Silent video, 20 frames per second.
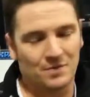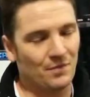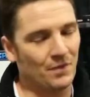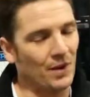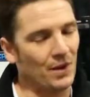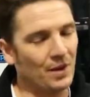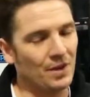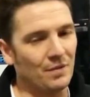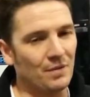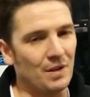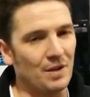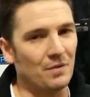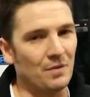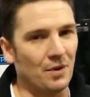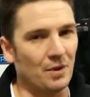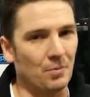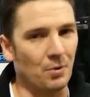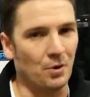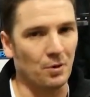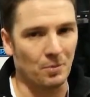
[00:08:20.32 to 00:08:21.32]
Very convenient,
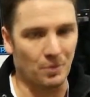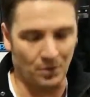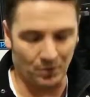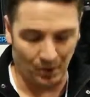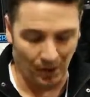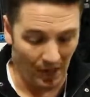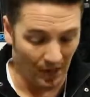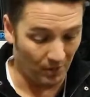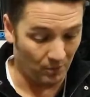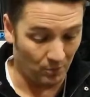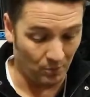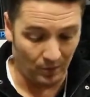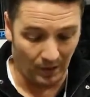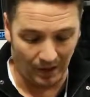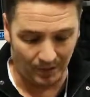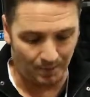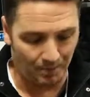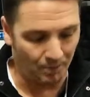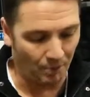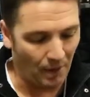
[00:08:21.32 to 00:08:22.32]
very portable.
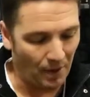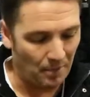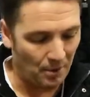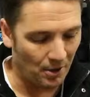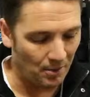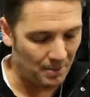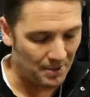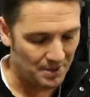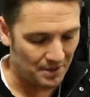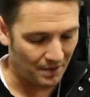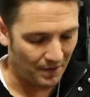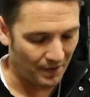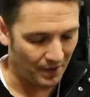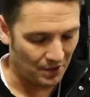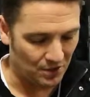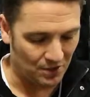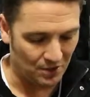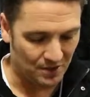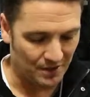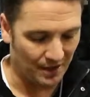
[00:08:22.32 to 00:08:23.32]
Our primary means of
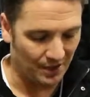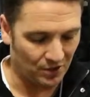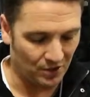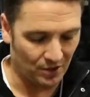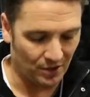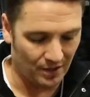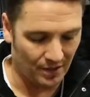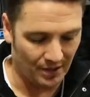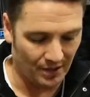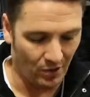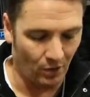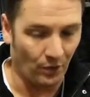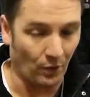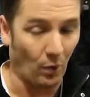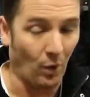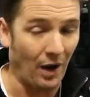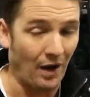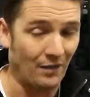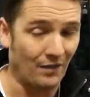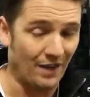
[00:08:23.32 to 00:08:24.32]
connection is actually
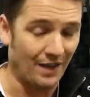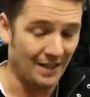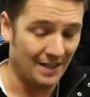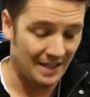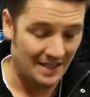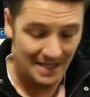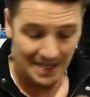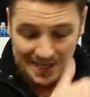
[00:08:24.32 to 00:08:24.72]
Wi-Fi,